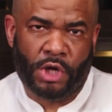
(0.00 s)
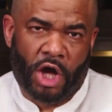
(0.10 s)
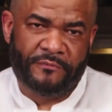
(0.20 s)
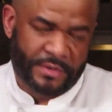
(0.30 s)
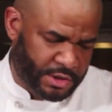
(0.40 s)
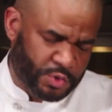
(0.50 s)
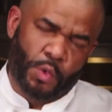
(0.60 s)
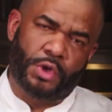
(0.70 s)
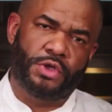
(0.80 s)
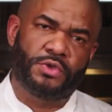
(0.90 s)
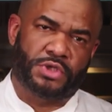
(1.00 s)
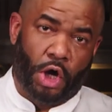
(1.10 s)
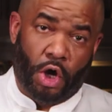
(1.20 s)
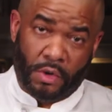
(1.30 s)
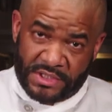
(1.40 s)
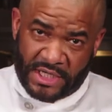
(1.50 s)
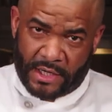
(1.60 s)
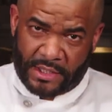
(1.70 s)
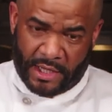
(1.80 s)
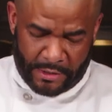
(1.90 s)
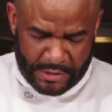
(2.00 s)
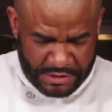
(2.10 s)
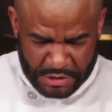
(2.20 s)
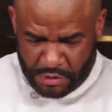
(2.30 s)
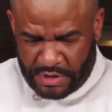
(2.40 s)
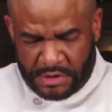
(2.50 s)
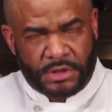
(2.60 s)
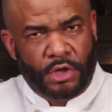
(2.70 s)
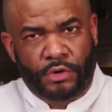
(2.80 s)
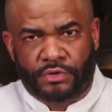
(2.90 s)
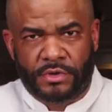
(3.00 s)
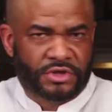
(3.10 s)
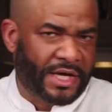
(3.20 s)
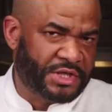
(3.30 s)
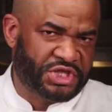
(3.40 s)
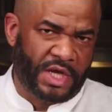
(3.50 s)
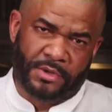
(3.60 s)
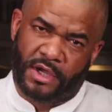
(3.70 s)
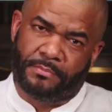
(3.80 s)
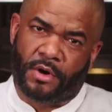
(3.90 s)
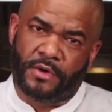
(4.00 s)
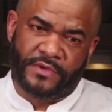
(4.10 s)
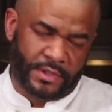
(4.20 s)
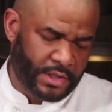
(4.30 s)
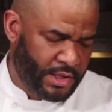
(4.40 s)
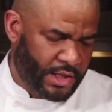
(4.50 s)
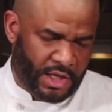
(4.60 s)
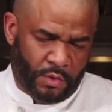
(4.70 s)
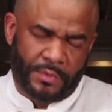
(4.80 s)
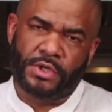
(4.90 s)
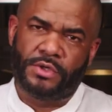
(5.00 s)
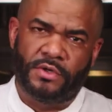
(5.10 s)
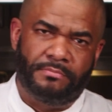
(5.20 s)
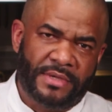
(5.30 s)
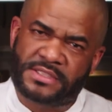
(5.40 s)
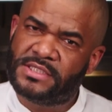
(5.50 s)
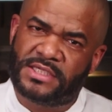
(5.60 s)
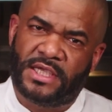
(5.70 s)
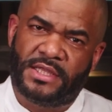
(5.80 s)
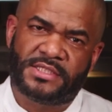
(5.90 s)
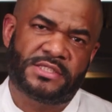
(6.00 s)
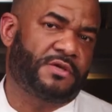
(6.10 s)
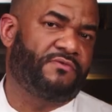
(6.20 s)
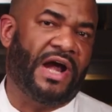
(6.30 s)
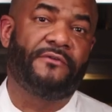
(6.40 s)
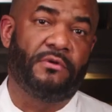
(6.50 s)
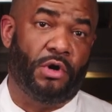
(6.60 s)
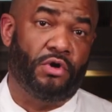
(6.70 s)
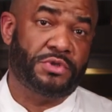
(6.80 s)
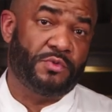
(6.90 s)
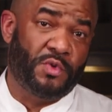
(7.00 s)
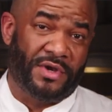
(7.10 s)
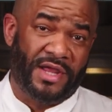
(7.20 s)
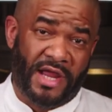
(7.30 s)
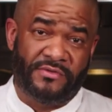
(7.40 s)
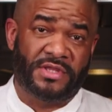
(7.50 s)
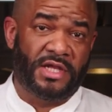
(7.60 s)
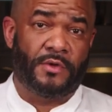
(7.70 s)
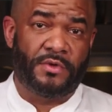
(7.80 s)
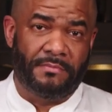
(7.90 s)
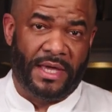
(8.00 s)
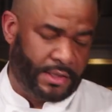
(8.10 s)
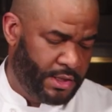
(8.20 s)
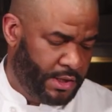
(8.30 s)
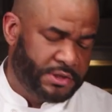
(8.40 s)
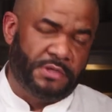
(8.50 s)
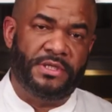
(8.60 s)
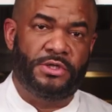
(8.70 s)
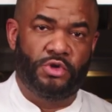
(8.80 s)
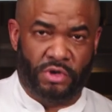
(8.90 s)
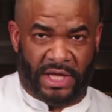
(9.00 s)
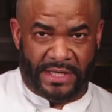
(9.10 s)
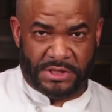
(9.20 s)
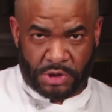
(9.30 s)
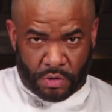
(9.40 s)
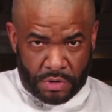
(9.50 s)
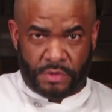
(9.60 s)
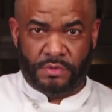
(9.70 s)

bit off because we want to use the whole entire carrot, there's no need to go through and try to shape it up perfect. What we're going to do is mix this in. This is survival mode, so we want everything that we make to be utilized. Total